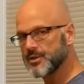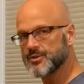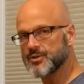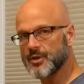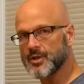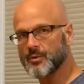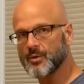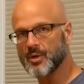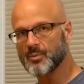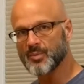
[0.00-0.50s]
So
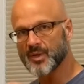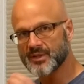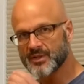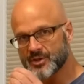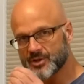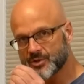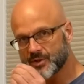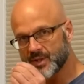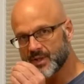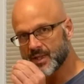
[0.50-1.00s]
you want to bring
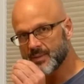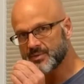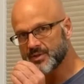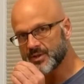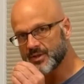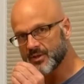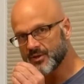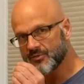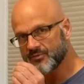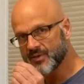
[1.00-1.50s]
the treat up
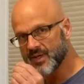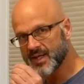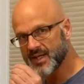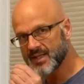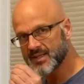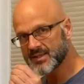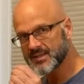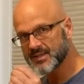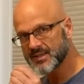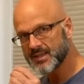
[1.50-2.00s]
to your
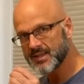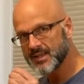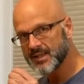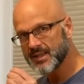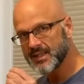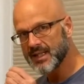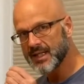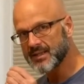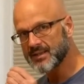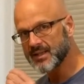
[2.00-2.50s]
face
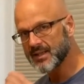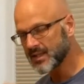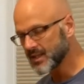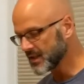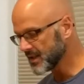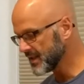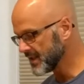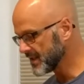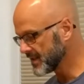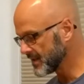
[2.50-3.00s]
and then
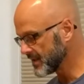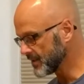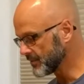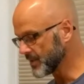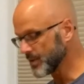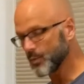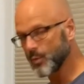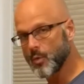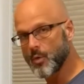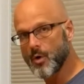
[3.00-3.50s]
click the
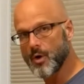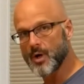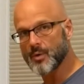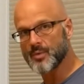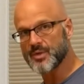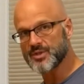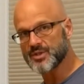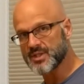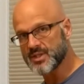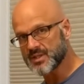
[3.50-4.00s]
reward
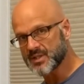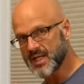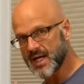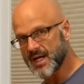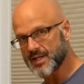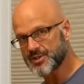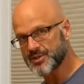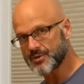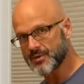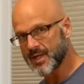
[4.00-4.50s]
when she's
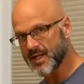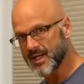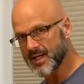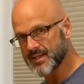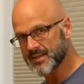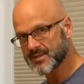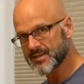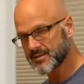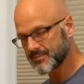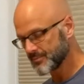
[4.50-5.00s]
got your
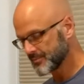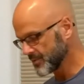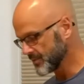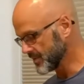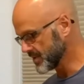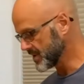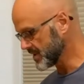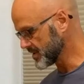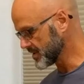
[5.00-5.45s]
eyes, when